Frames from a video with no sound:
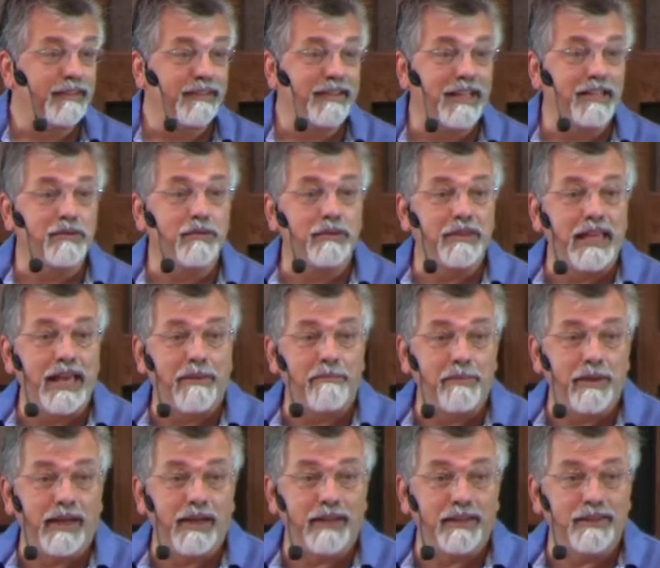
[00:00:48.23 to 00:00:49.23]
That's what that
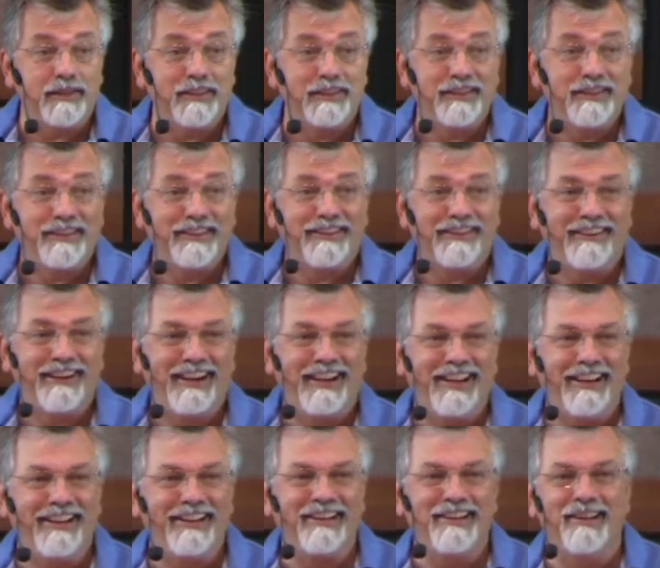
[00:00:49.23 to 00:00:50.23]
means,
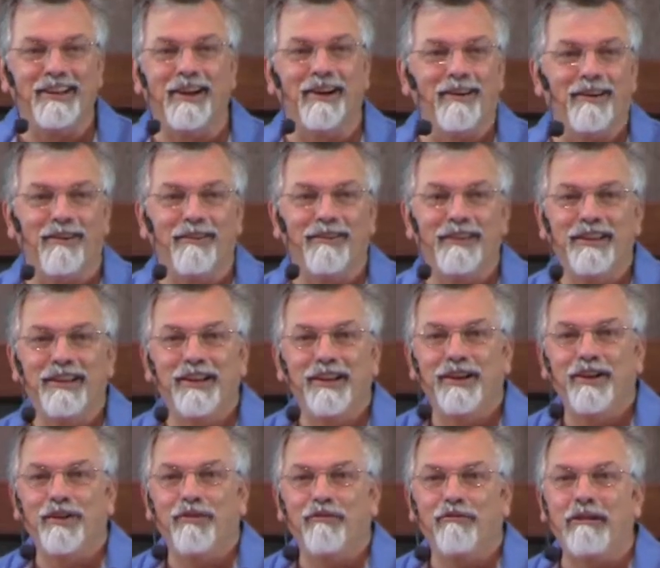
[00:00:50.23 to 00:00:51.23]
right? No.
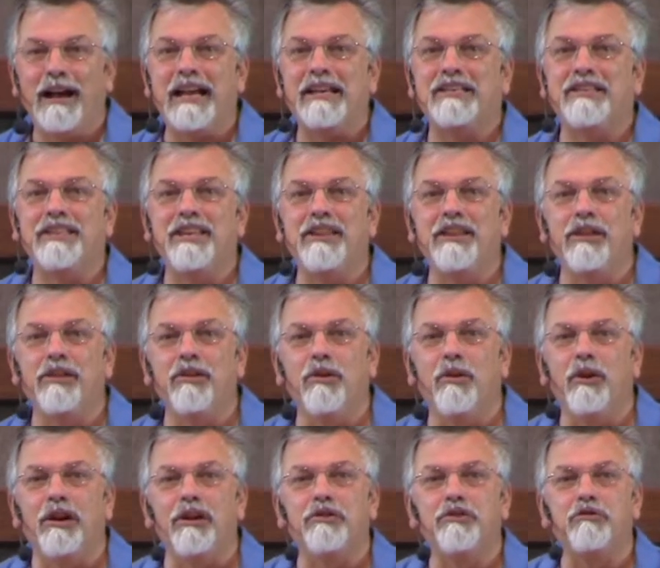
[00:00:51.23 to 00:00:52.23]
Rest in the
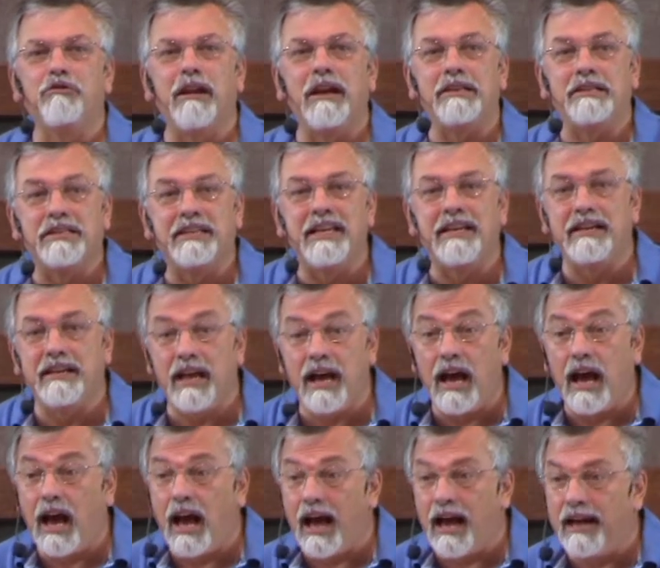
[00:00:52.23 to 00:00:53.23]
Lord, trust in
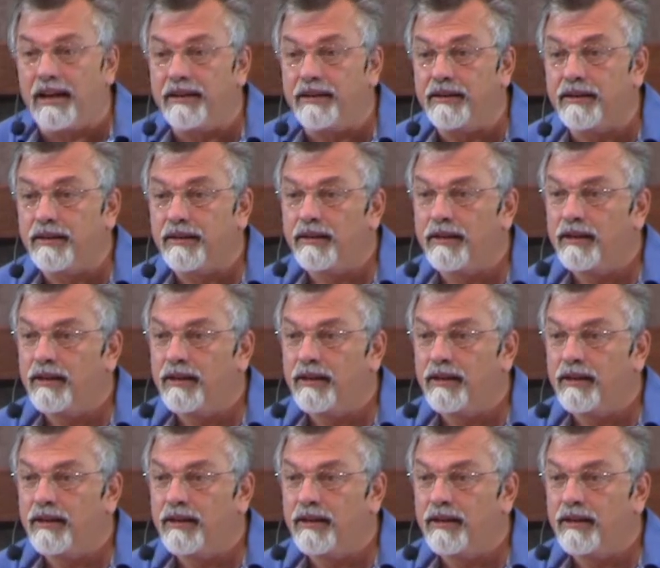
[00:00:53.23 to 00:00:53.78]
God.